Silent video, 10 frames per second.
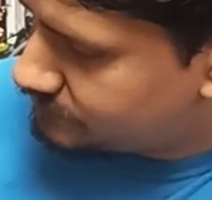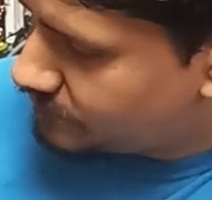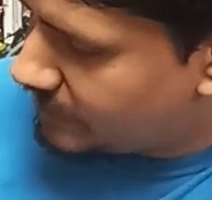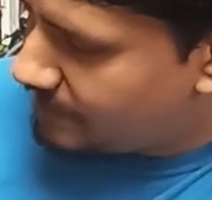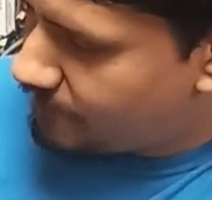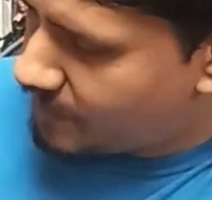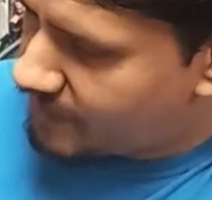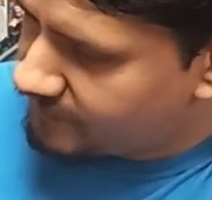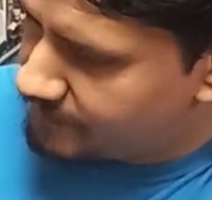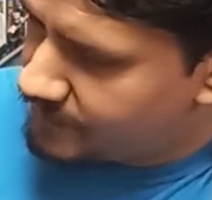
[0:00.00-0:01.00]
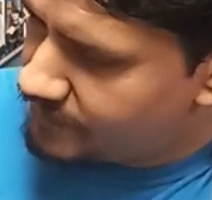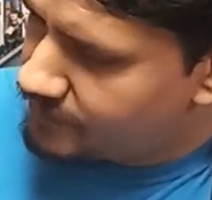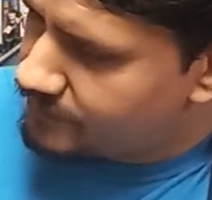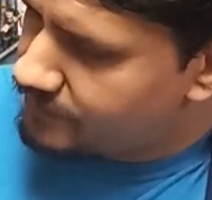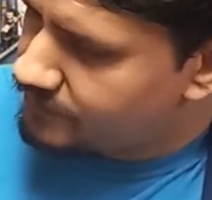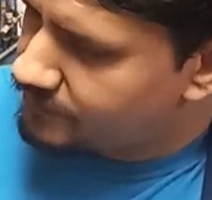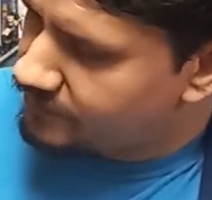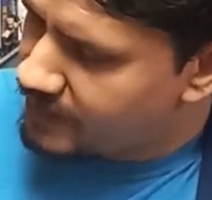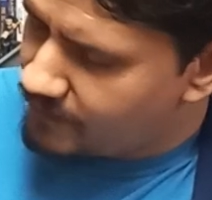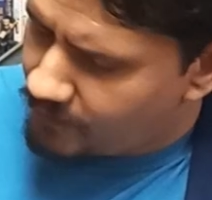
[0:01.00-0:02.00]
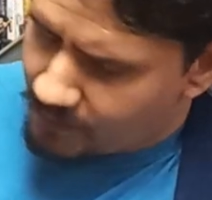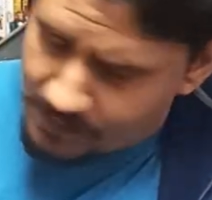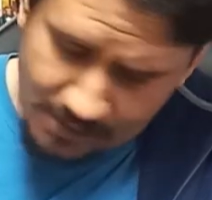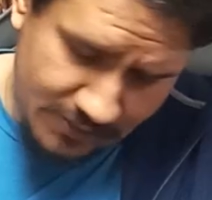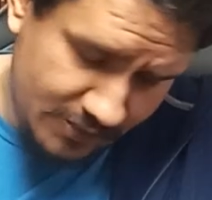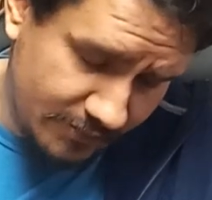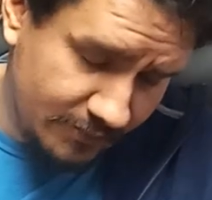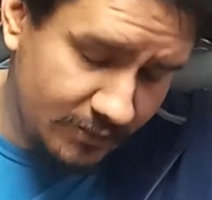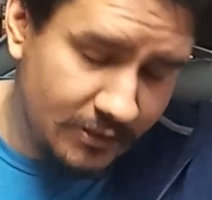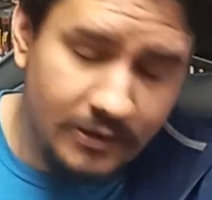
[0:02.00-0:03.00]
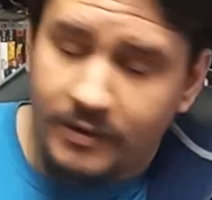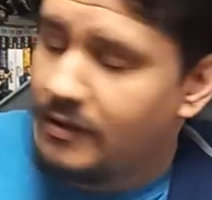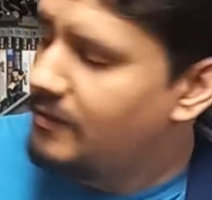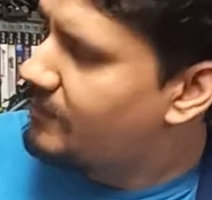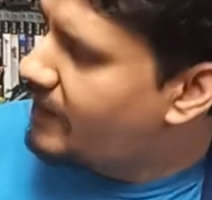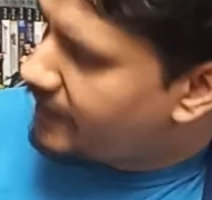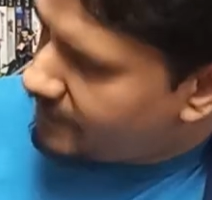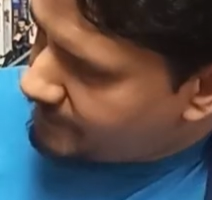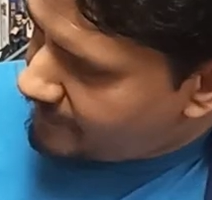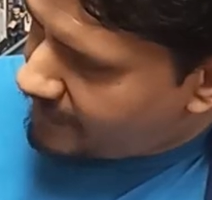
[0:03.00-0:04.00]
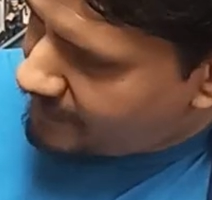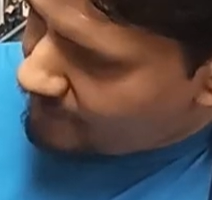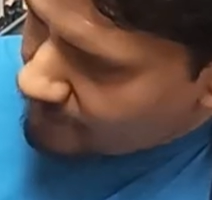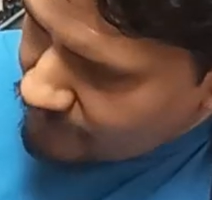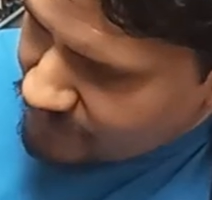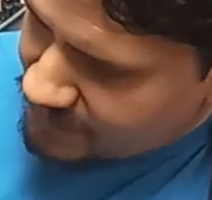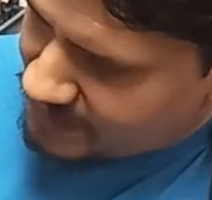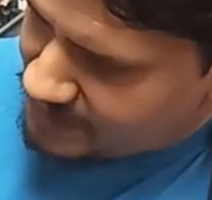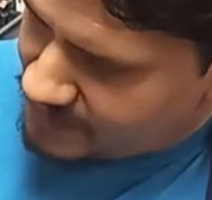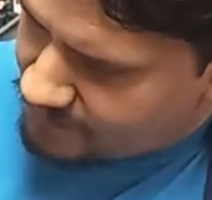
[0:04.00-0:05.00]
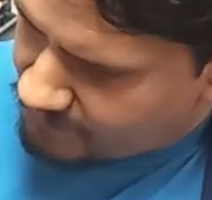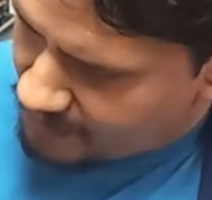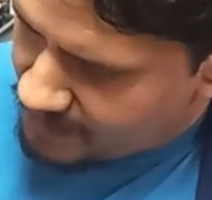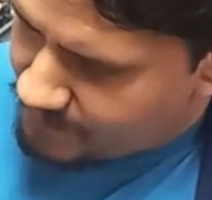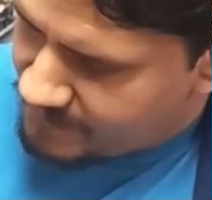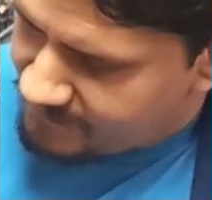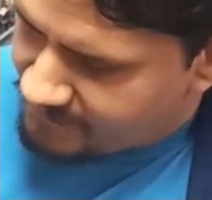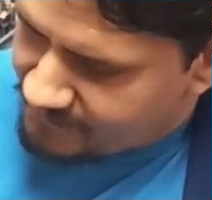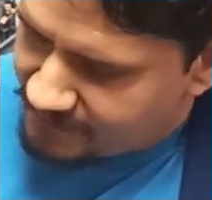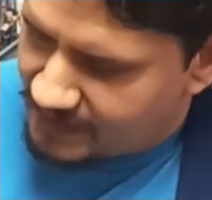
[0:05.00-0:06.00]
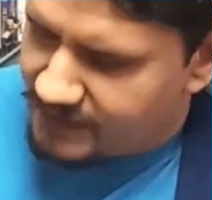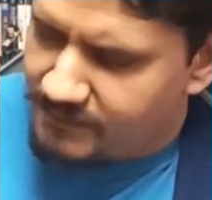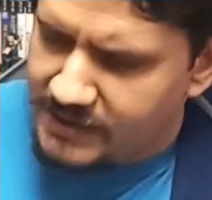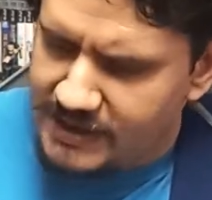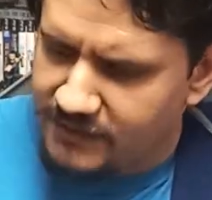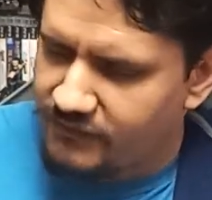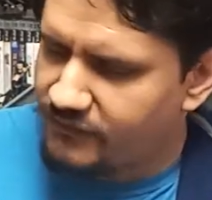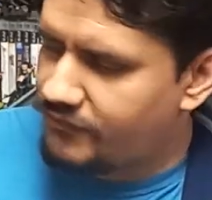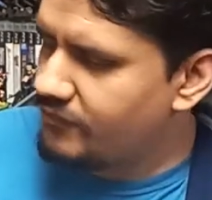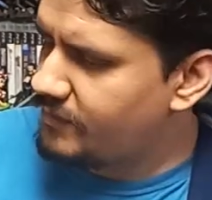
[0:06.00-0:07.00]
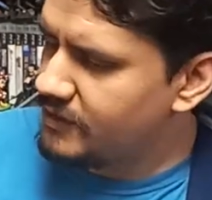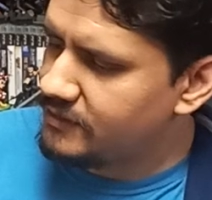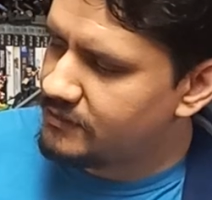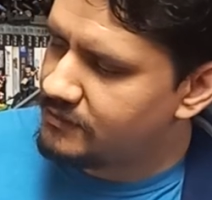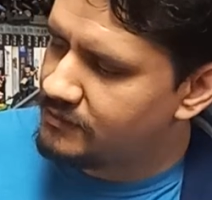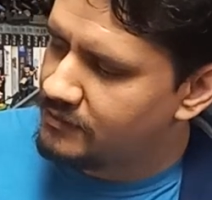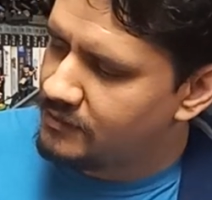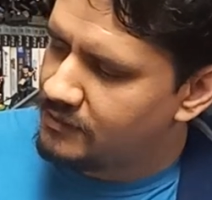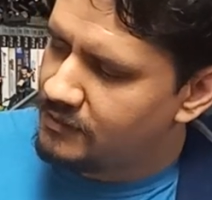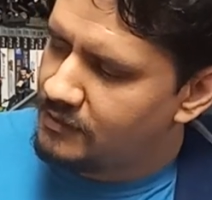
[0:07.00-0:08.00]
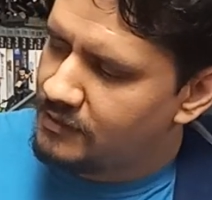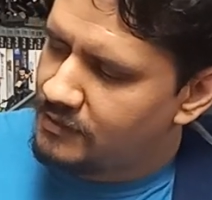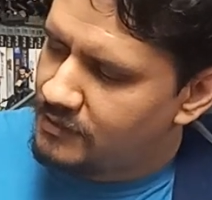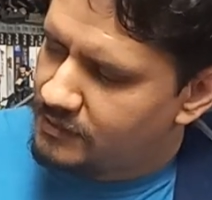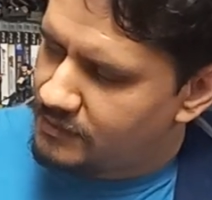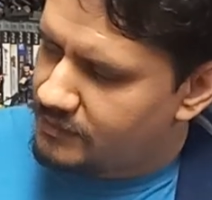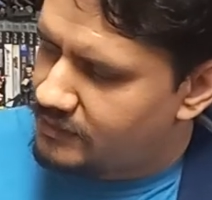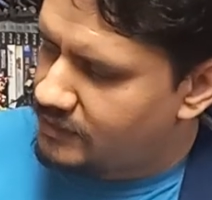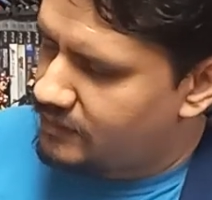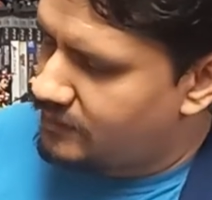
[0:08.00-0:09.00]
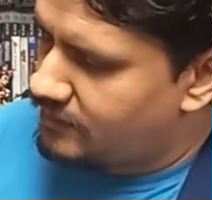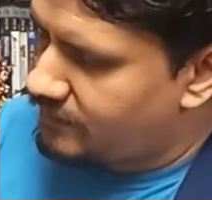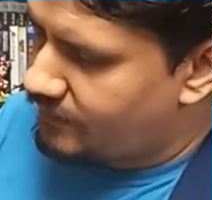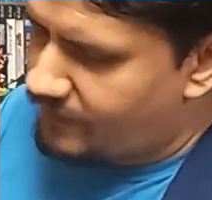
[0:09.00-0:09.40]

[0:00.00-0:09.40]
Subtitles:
great wasp mode, great robot mode. My only gripe is his gun being stupid. The